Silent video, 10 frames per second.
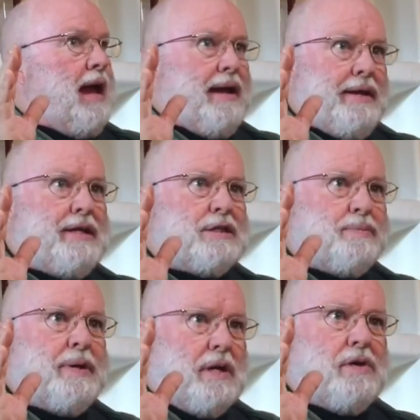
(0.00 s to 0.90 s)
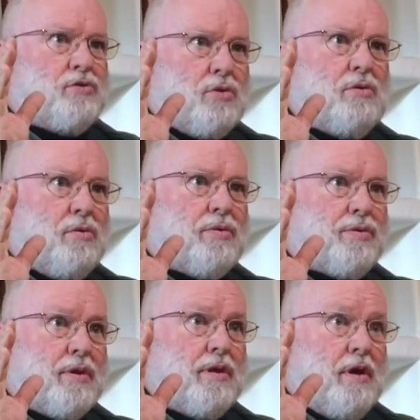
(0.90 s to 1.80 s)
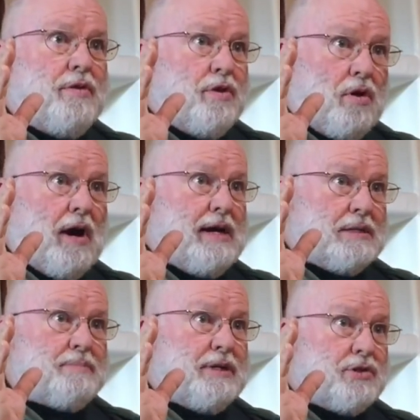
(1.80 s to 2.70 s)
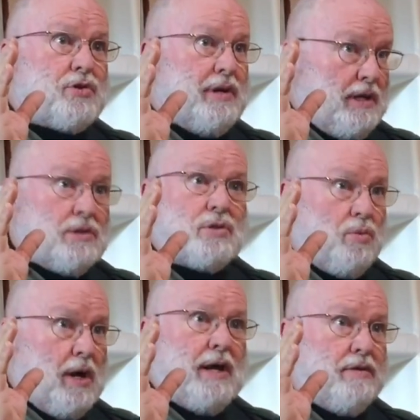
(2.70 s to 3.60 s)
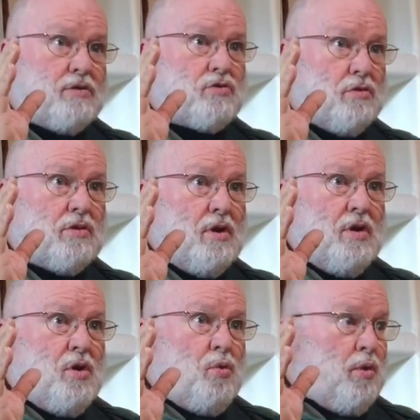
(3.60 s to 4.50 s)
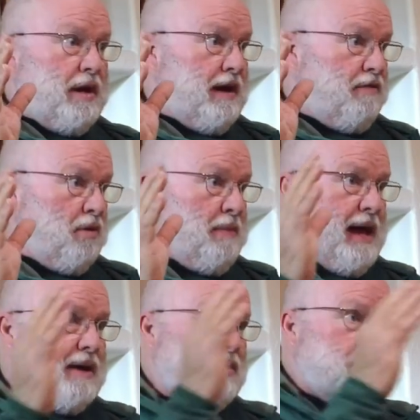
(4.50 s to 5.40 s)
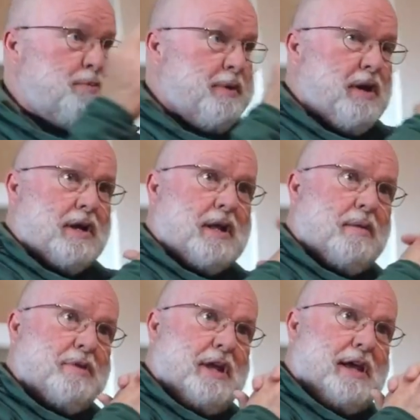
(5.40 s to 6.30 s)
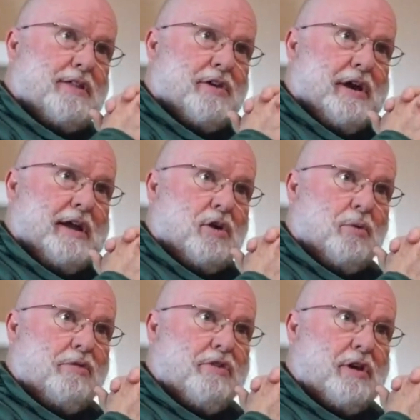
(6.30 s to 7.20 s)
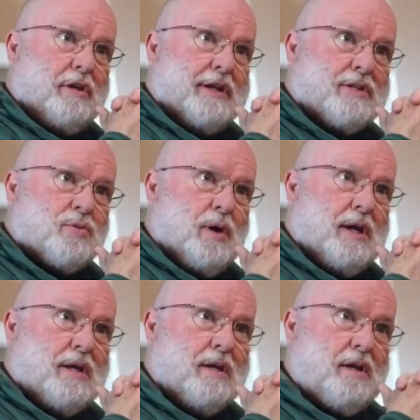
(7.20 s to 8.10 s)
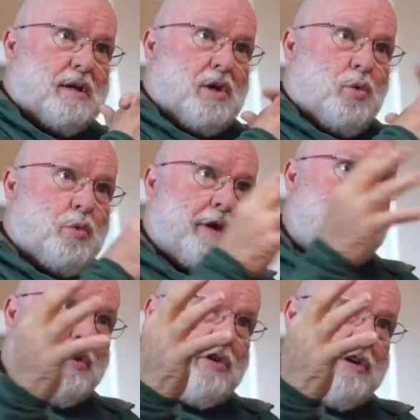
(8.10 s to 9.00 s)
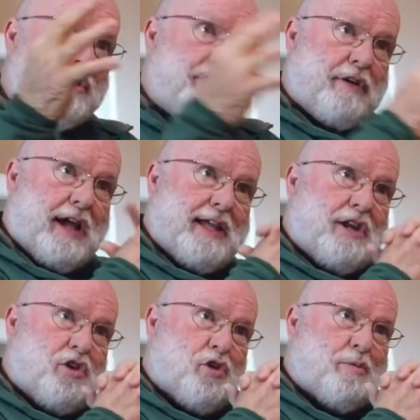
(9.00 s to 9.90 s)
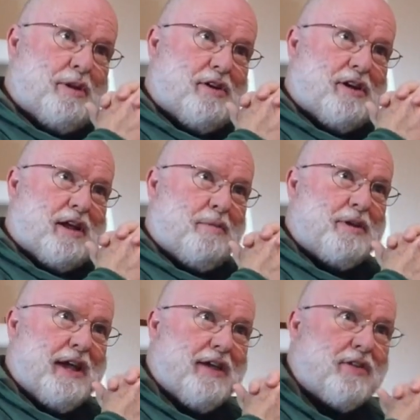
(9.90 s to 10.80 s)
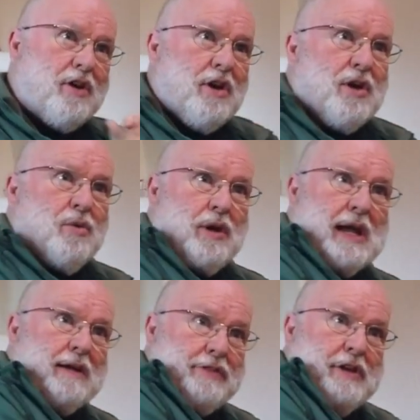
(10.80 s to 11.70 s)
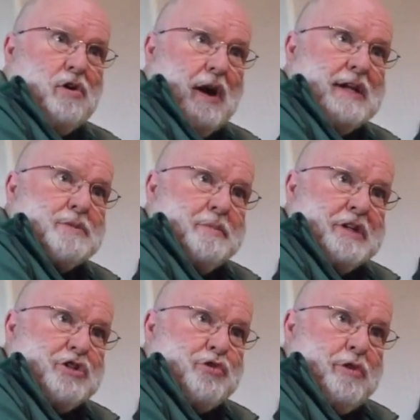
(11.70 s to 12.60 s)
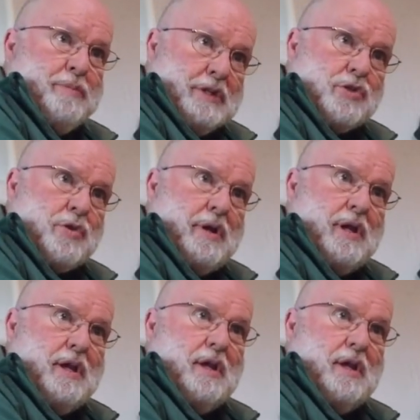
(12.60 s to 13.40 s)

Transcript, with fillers: and he's speaking truth. The, the Christ mystery is the way, the truth. Whenever matter and spirit come together and are revealed as one, whenever divine and human are, come together, we have the Christ mystery,